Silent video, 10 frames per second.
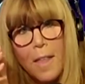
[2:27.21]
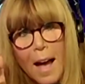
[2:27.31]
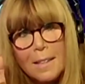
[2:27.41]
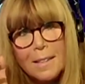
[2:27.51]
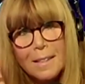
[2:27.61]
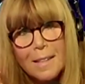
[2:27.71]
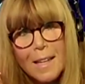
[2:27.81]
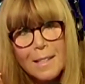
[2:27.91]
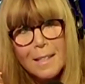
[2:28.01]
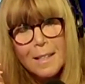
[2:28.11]
That is his
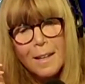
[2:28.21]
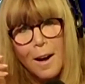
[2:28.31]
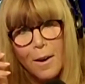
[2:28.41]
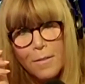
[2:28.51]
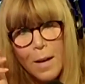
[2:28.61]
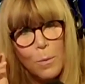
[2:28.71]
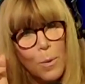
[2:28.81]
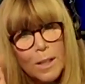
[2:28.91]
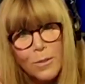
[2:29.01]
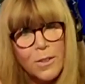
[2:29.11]
idea of a West